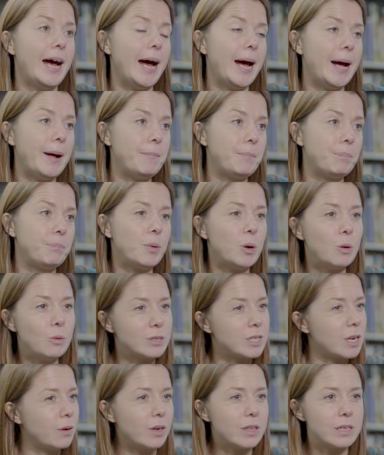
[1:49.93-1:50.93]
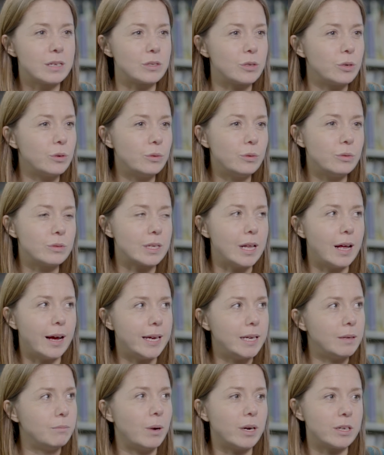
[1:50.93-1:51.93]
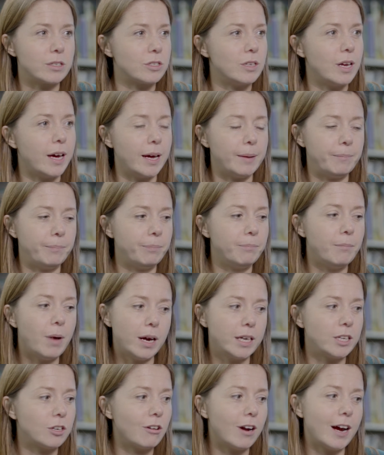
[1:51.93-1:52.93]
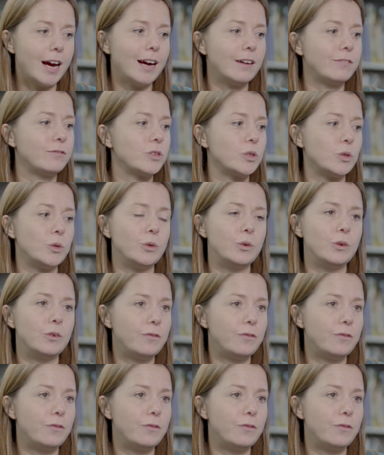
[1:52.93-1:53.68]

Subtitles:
But also other tools like Minecraft or